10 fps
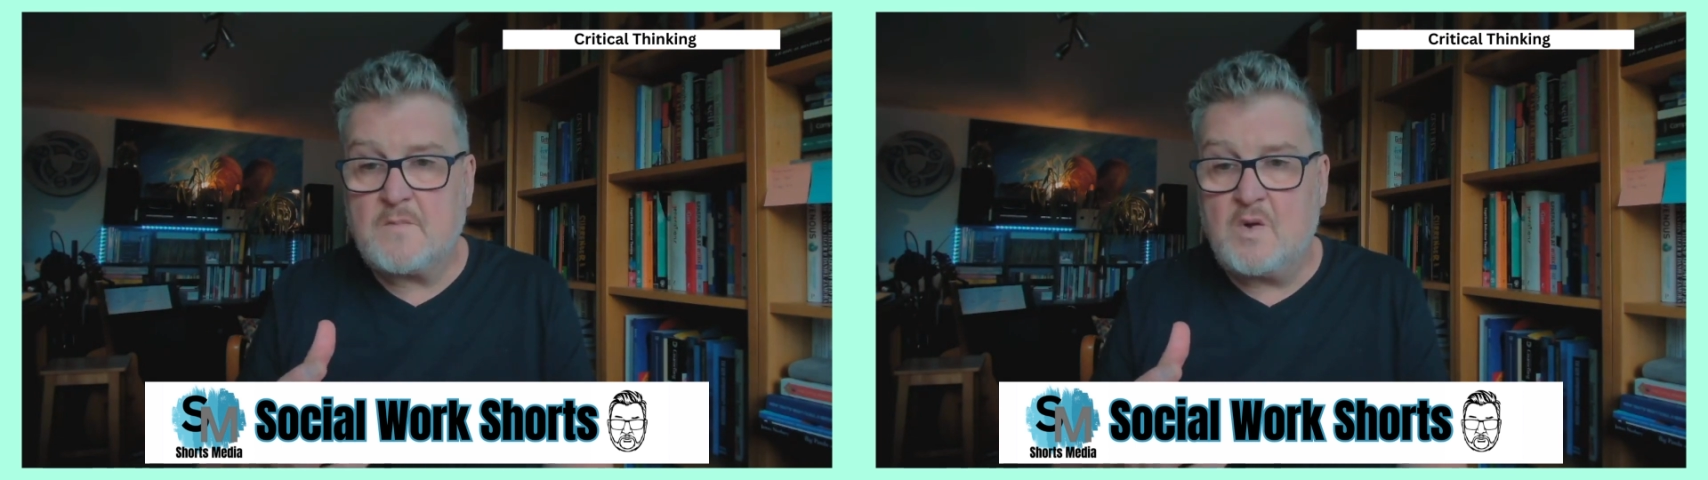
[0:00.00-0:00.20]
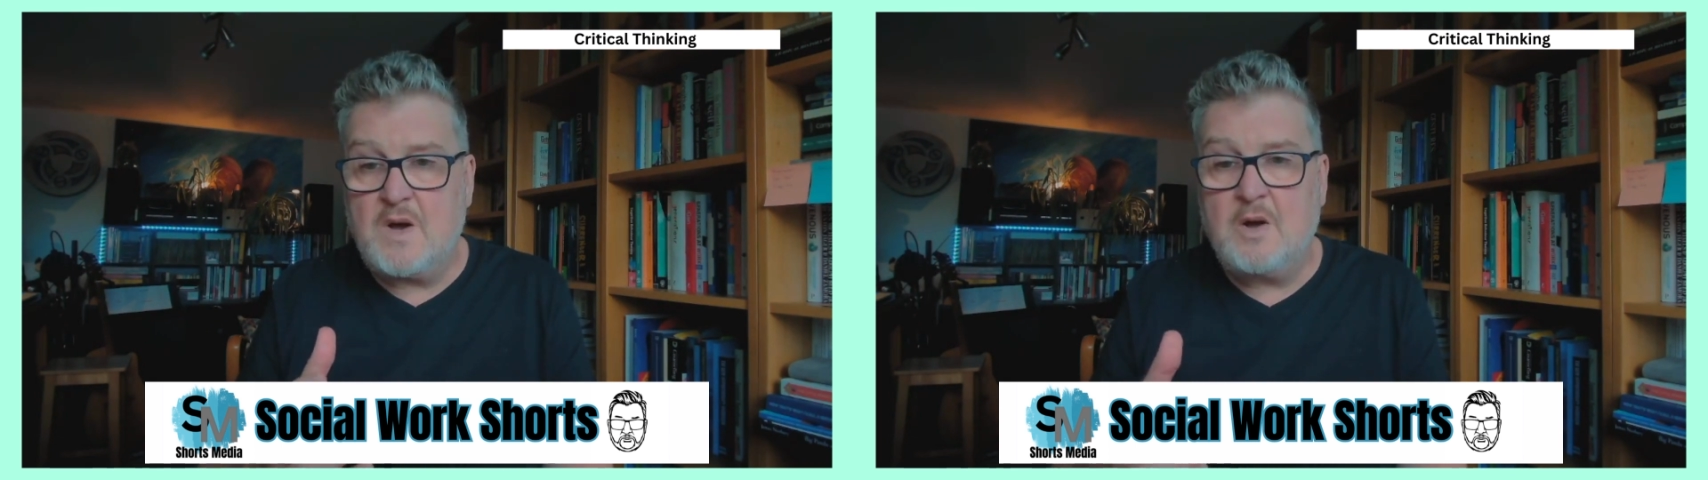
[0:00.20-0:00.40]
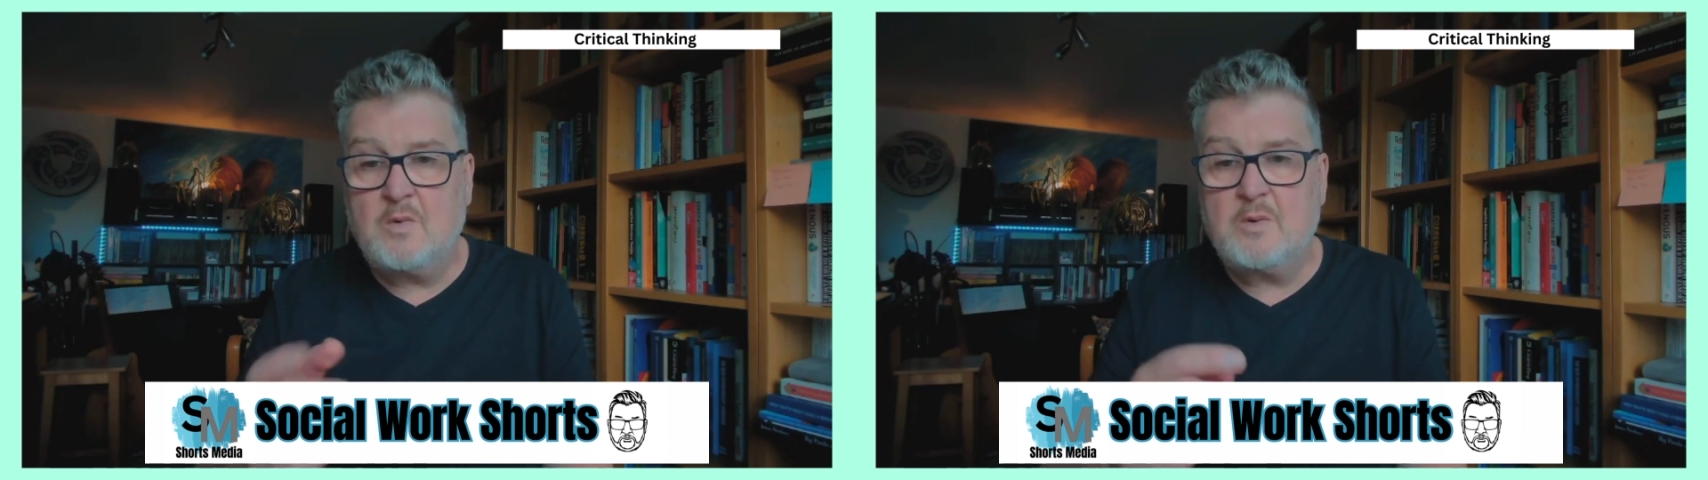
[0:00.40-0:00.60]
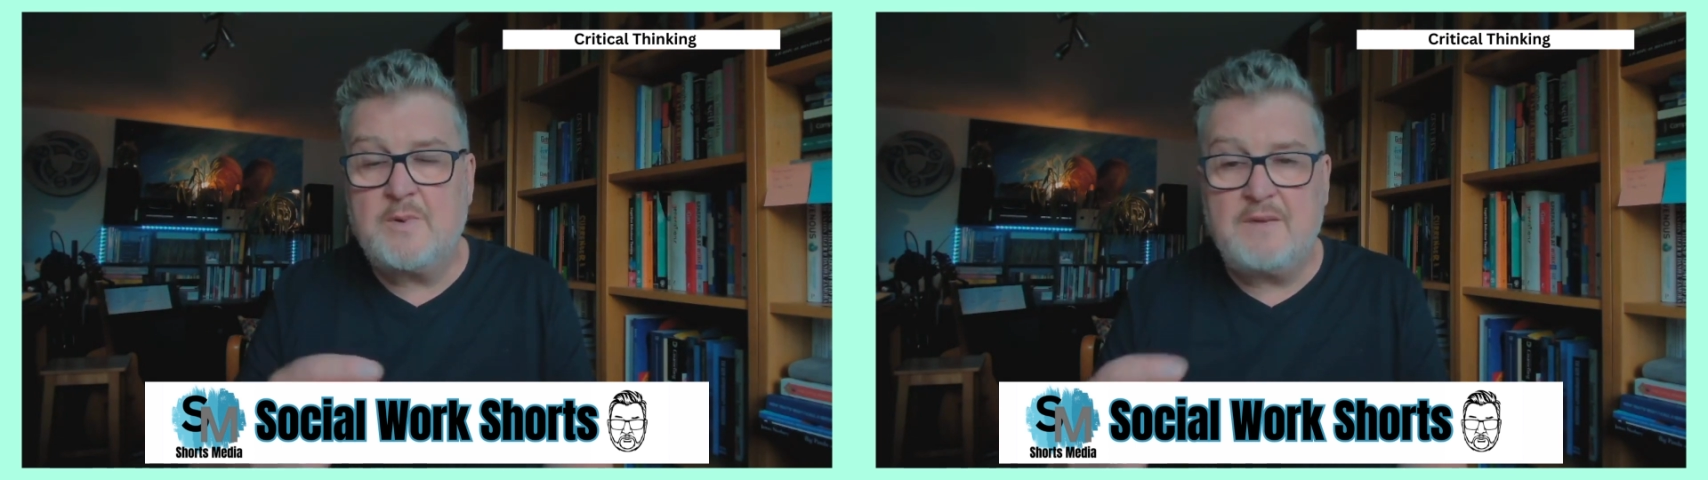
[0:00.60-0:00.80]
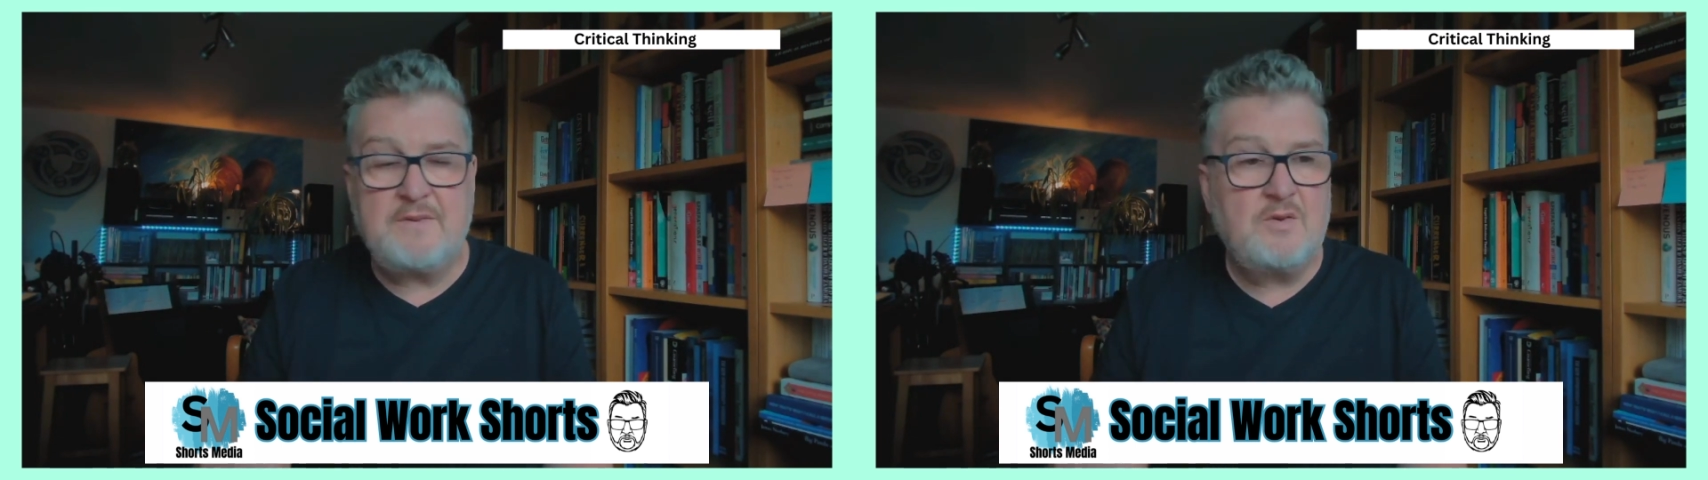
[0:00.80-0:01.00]
Or how will
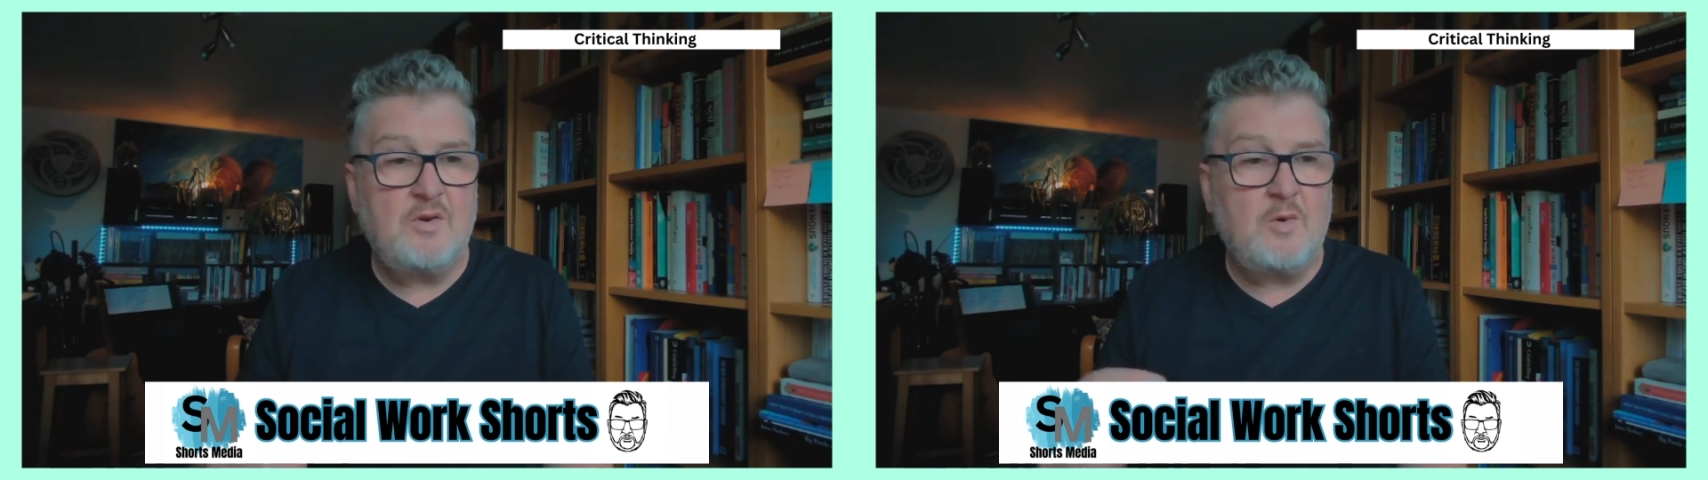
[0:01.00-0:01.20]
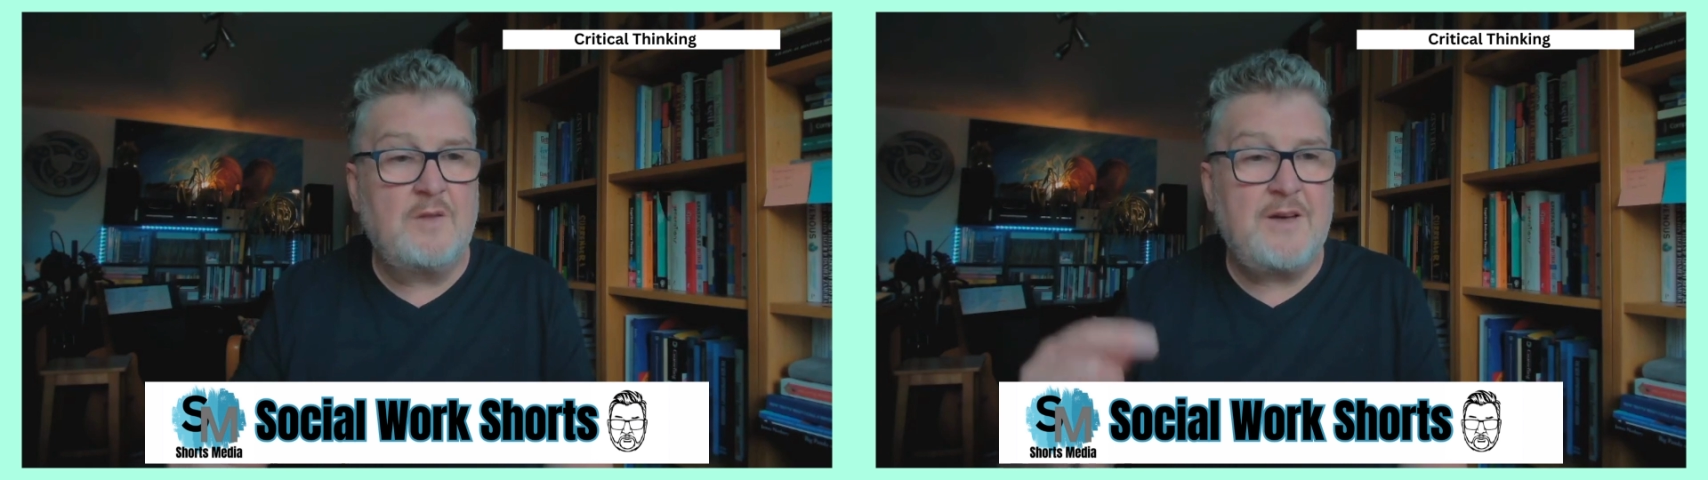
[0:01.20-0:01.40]
we ever know what